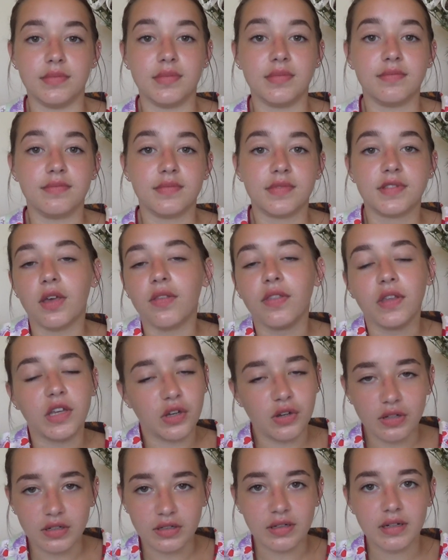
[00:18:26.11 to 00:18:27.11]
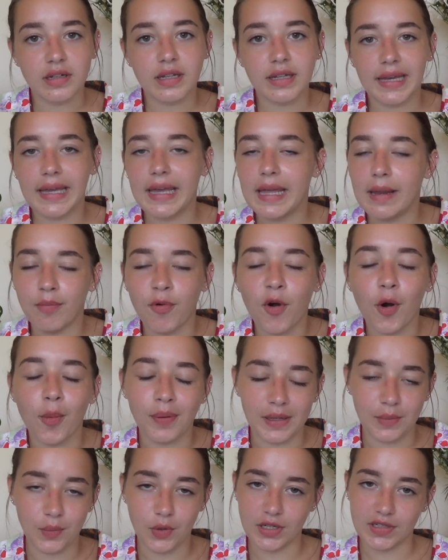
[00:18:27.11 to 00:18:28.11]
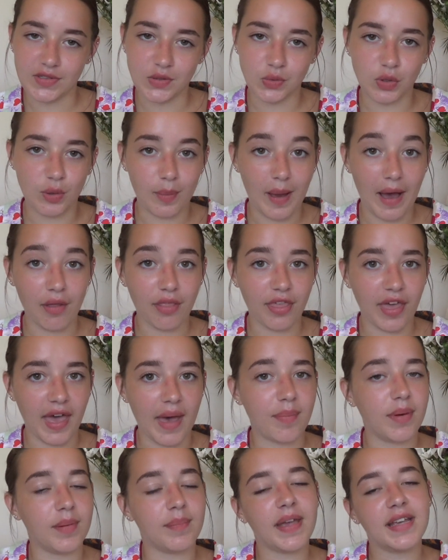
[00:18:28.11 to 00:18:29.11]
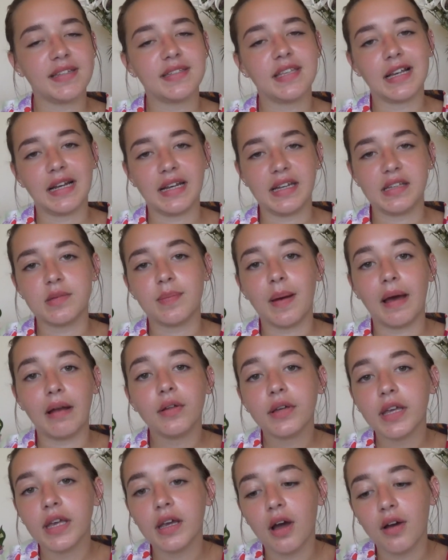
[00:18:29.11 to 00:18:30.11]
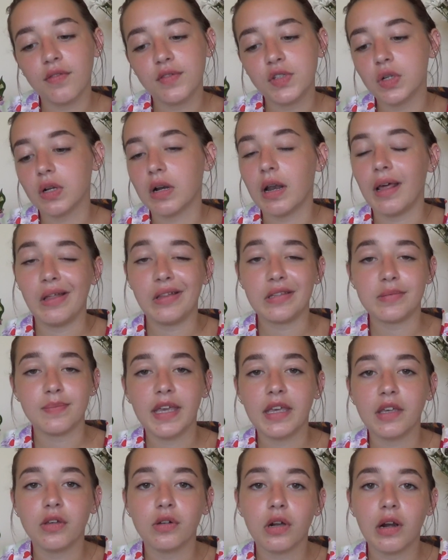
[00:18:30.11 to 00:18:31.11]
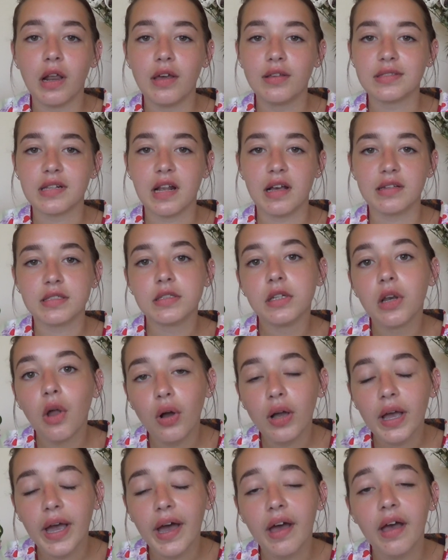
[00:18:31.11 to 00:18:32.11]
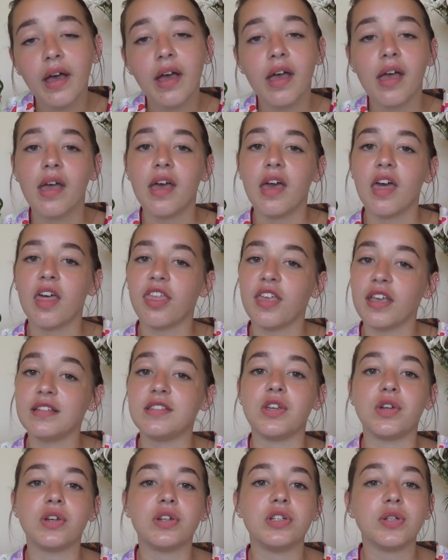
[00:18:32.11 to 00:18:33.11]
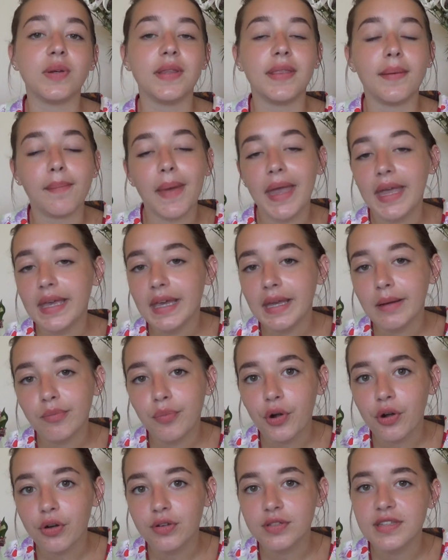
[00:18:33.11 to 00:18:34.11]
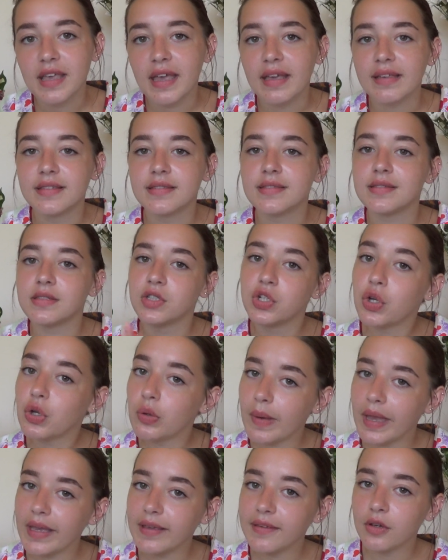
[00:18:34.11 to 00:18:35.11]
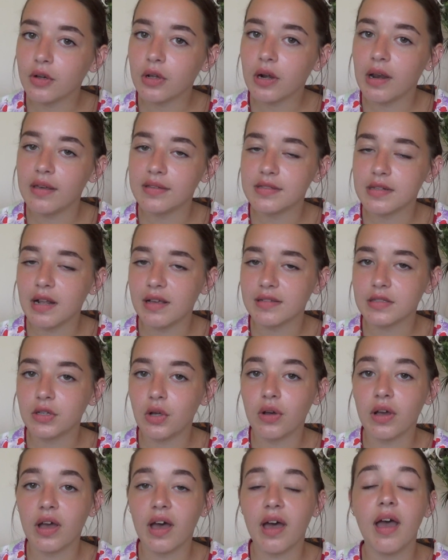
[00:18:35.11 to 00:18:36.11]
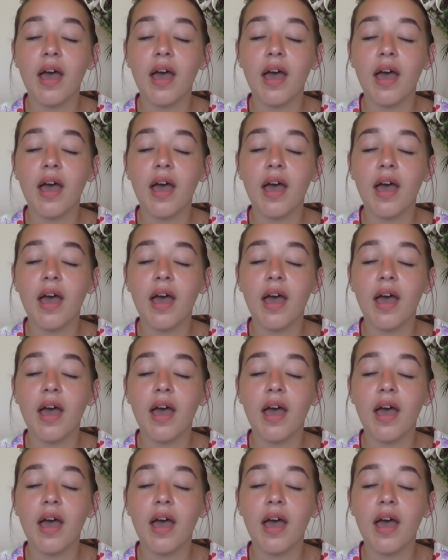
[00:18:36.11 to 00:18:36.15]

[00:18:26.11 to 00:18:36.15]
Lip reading: so that you can hear properly what it's all about there. But basically it's about looking after your clothes, making your clothes last longer, things you can do in the making process to make your clothes last longer.